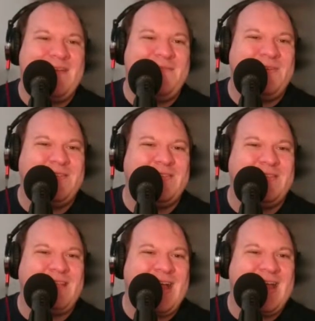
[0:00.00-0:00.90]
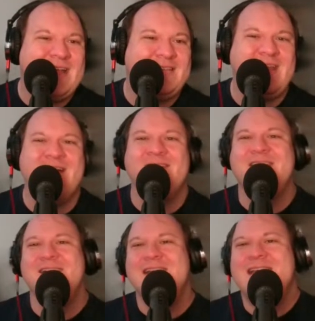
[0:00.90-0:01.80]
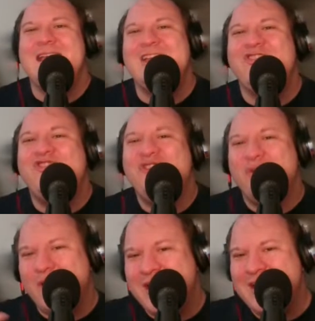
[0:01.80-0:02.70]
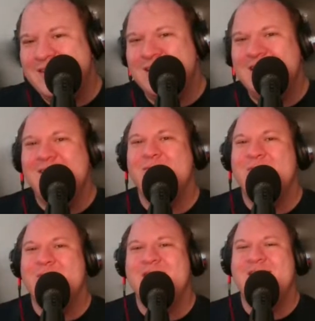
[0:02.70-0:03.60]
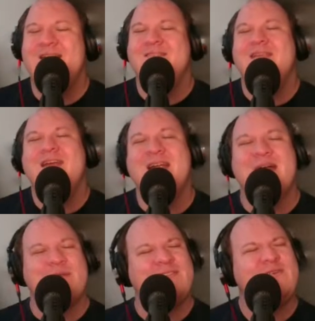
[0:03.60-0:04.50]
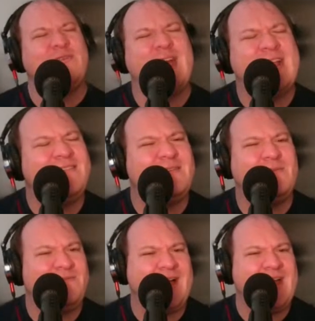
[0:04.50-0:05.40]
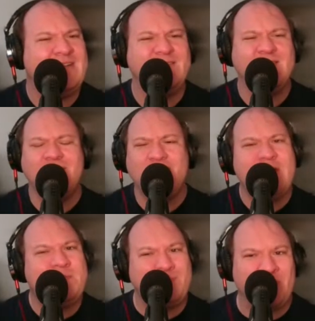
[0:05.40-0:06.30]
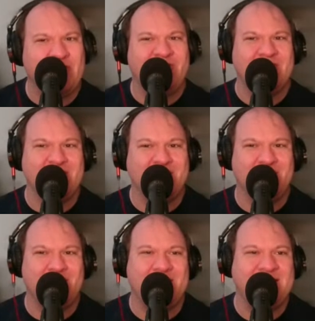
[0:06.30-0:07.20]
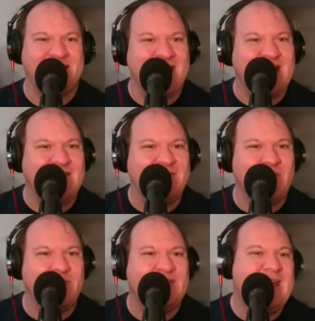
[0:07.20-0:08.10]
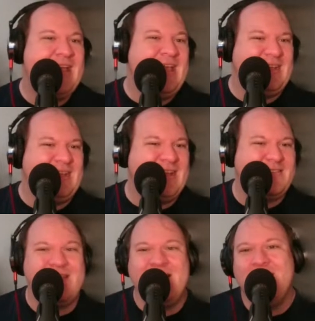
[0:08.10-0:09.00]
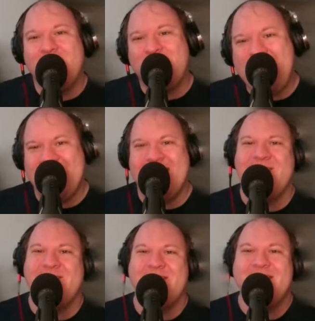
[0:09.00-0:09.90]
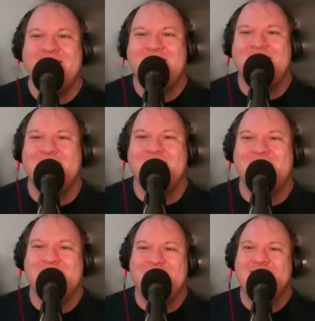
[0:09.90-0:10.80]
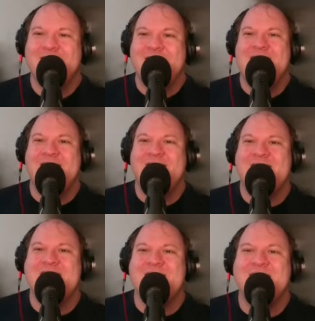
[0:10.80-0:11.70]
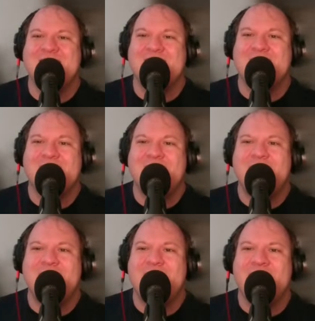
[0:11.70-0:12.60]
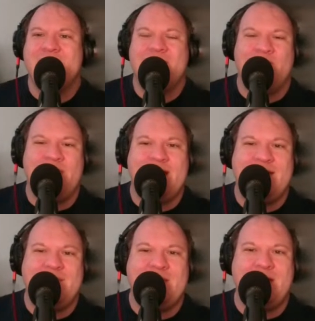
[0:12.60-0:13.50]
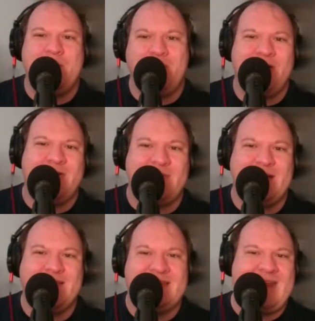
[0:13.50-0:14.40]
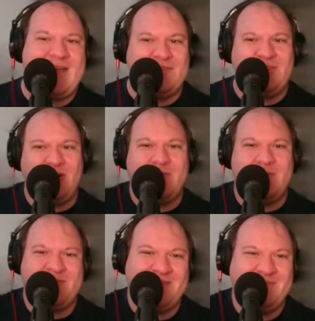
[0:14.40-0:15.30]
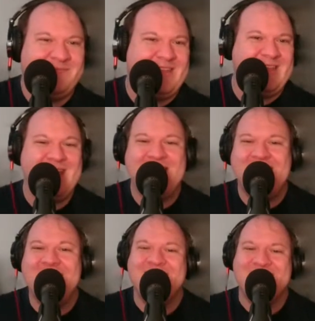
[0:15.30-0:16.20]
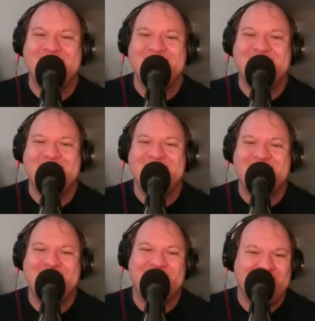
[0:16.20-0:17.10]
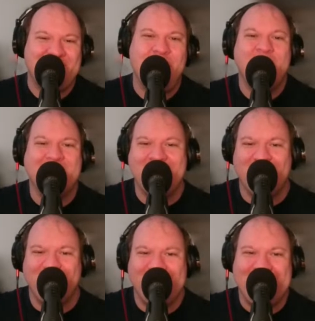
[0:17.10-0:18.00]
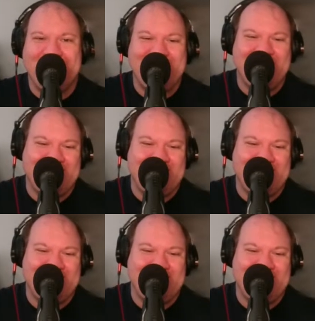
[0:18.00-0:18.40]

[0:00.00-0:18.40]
efforts in science, how he enjoys doing what he does there, how he's so nice and refined, just a good person overall. And Johnny, of course, gets quite angry over this and decides he's going to go figure out where this Peter Parker is and have a talk with him in his FF uniform, by the way.